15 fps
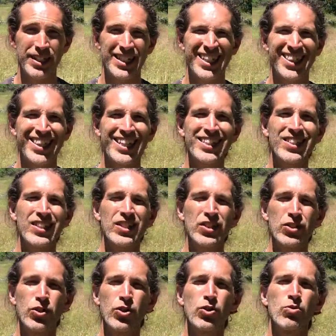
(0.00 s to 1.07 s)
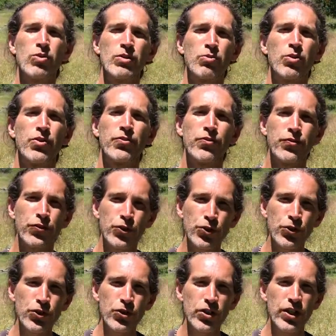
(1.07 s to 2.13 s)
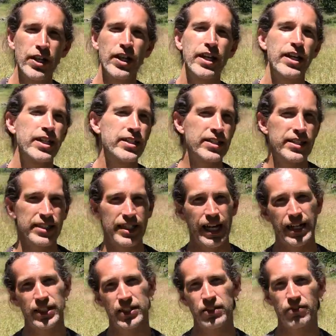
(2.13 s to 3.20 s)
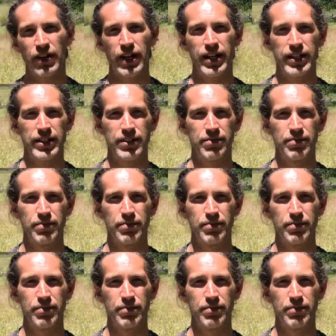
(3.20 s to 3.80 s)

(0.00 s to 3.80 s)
and it lets us know when we're full and satisfied.